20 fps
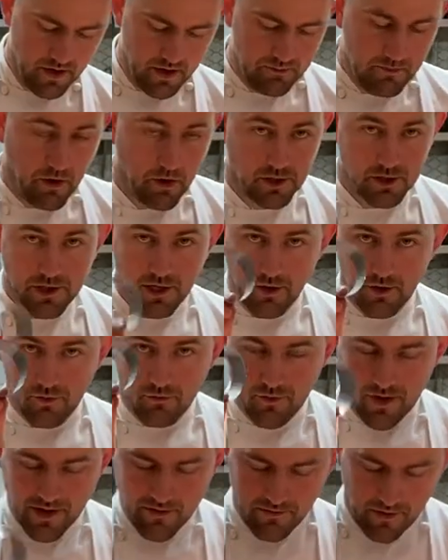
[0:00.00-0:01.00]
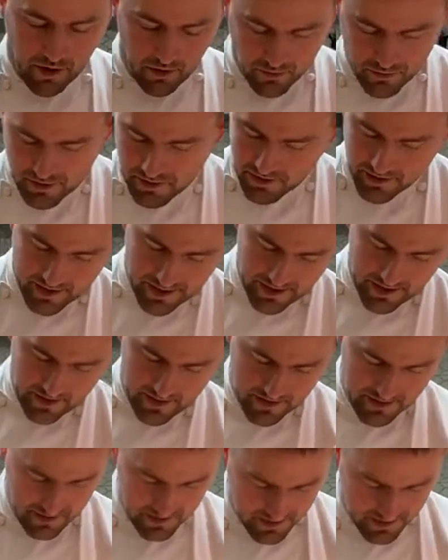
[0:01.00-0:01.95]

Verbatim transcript: posh little ring mould here,